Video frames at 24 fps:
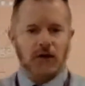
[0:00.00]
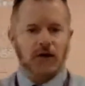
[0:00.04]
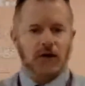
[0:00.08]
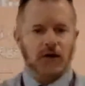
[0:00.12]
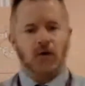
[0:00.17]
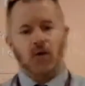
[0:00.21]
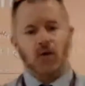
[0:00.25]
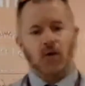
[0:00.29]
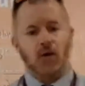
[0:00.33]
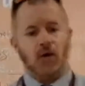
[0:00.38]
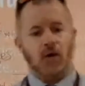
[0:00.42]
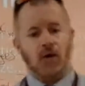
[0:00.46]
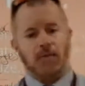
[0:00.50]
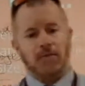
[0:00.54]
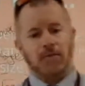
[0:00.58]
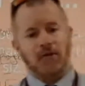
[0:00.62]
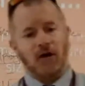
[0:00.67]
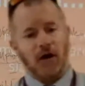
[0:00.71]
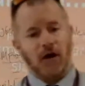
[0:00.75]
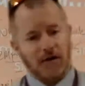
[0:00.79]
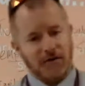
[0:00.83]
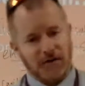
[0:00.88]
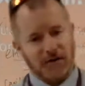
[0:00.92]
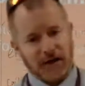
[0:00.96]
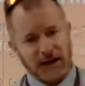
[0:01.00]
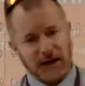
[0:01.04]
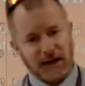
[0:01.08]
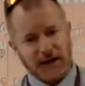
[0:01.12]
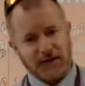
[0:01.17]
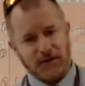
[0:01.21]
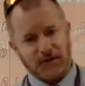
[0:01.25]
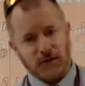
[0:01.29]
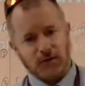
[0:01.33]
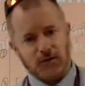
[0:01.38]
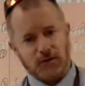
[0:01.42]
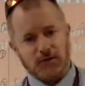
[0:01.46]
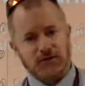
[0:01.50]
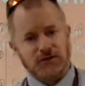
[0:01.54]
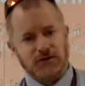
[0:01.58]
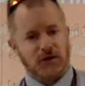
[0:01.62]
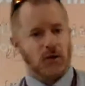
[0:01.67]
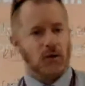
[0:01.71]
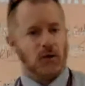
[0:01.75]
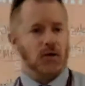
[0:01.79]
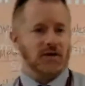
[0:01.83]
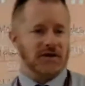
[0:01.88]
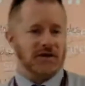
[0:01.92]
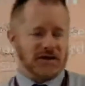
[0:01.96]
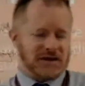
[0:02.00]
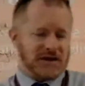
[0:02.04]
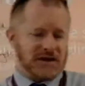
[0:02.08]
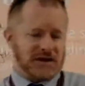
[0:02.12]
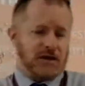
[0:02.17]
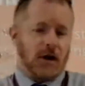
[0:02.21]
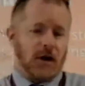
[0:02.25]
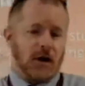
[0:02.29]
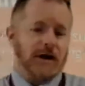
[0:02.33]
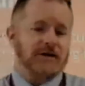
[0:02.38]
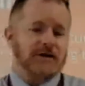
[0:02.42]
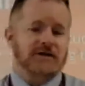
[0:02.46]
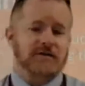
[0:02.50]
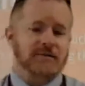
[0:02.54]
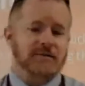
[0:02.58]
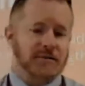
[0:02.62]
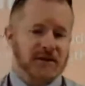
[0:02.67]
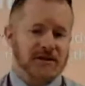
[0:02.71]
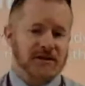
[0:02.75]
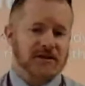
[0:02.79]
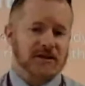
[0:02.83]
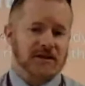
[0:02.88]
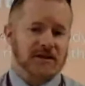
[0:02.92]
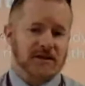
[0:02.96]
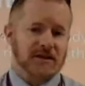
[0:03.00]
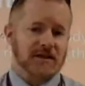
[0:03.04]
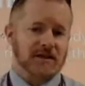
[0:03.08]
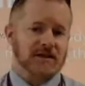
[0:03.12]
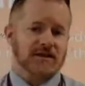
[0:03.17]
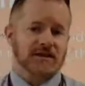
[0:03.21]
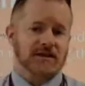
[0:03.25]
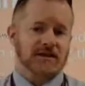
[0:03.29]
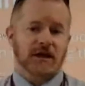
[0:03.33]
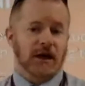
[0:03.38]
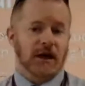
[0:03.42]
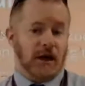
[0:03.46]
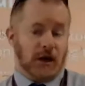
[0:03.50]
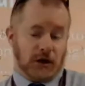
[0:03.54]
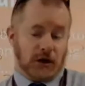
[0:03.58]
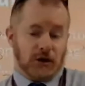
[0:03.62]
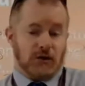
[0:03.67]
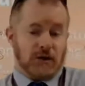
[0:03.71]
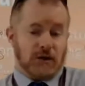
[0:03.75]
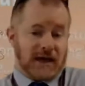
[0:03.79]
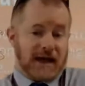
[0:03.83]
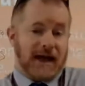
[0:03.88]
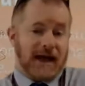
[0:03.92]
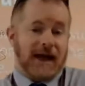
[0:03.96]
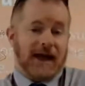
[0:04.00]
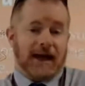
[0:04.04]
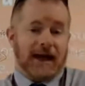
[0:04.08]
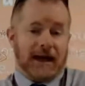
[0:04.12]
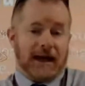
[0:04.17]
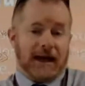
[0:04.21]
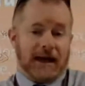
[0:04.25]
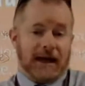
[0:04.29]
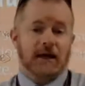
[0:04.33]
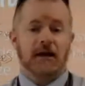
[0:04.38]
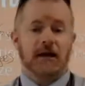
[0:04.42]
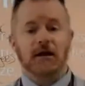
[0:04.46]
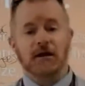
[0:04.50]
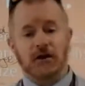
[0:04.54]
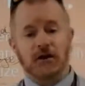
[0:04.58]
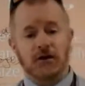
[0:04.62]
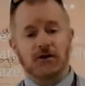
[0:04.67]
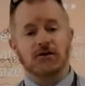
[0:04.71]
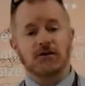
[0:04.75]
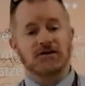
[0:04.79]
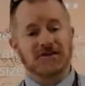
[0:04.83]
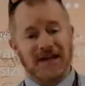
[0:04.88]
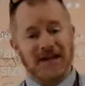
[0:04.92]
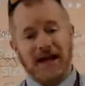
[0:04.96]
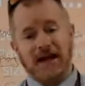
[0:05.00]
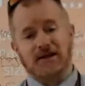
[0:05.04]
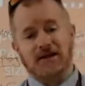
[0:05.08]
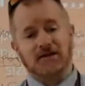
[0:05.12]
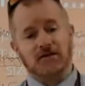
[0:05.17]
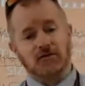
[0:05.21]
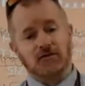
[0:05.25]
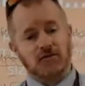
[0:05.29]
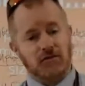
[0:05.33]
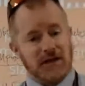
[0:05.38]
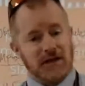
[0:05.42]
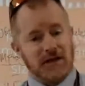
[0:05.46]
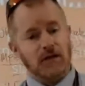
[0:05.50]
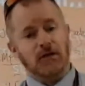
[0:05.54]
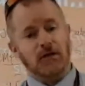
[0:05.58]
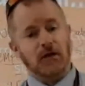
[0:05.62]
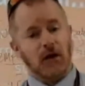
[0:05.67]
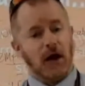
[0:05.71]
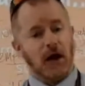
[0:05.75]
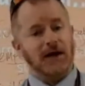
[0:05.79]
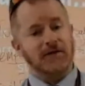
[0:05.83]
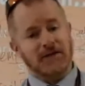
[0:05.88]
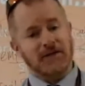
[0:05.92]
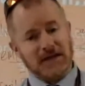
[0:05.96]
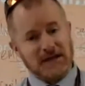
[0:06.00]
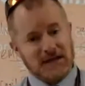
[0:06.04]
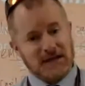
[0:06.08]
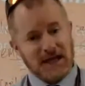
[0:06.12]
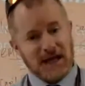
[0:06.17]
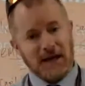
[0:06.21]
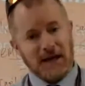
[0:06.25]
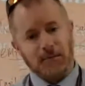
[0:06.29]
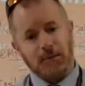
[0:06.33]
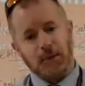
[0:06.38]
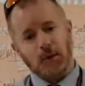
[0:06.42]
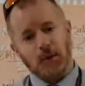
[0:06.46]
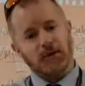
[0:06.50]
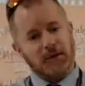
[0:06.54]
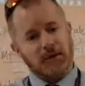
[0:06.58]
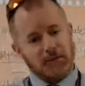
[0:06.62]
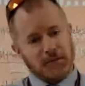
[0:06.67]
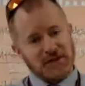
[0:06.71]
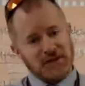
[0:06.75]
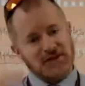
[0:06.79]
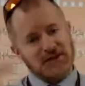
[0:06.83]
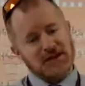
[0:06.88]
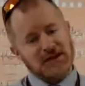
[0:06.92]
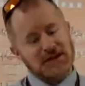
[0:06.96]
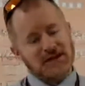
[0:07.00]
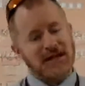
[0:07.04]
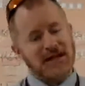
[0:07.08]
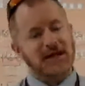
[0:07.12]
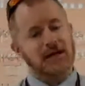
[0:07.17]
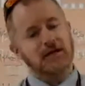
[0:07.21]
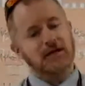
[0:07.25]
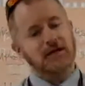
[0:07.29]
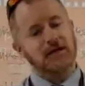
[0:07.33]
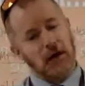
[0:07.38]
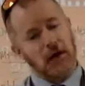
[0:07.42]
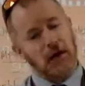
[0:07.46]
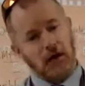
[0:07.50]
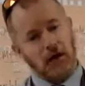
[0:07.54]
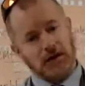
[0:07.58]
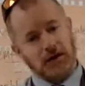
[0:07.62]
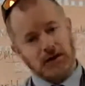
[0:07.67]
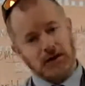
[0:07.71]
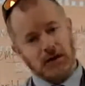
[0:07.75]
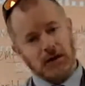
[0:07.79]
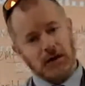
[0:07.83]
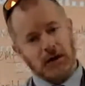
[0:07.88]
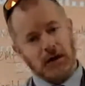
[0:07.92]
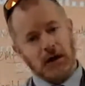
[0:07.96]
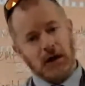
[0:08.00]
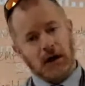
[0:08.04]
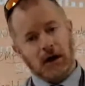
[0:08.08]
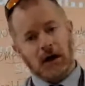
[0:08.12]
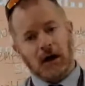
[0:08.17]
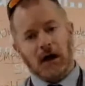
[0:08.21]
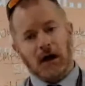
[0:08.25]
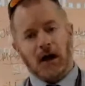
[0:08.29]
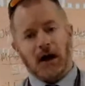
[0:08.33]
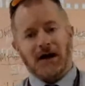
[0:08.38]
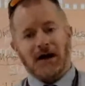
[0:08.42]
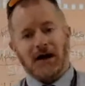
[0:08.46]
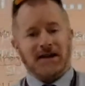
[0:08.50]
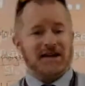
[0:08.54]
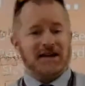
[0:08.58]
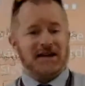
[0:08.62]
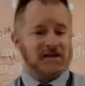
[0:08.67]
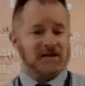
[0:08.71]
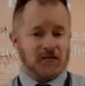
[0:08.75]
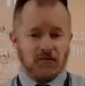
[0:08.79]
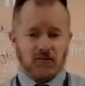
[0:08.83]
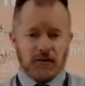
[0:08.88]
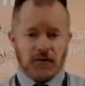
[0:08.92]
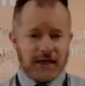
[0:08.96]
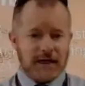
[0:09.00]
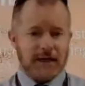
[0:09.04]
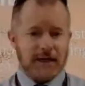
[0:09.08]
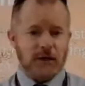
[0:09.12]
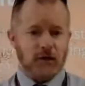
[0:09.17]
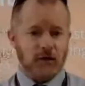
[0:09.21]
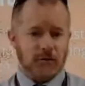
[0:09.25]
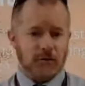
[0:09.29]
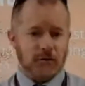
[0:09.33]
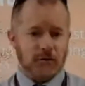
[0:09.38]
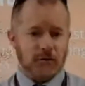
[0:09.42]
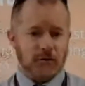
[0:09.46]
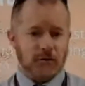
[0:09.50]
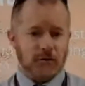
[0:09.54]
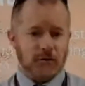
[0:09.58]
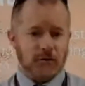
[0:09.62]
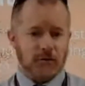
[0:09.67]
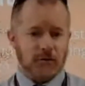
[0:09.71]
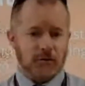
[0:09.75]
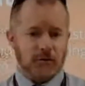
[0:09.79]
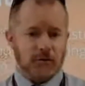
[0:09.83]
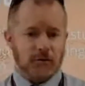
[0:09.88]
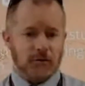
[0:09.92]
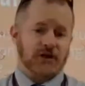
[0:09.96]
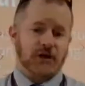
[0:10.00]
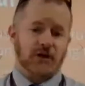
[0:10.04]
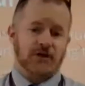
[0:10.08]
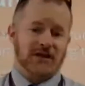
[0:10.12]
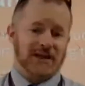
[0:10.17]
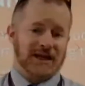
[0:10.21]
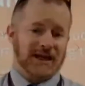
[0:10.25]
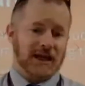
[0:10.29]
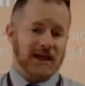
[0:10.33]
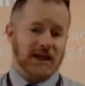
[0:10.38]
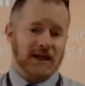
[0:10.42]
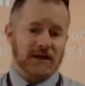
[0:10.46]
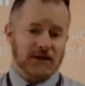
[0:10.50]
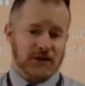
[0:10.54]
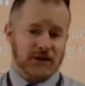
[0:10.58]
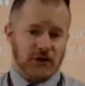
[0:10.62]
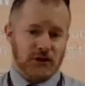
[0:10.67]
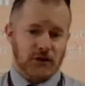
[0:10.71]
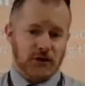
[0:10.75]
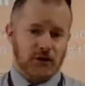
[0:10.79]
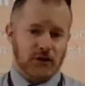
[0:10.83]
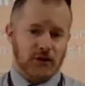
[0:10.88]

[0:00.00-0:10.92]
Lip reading: or profit levels or the size of businesses, you can use as a real life example the business that you've got. I think it's a really good practice also to get into,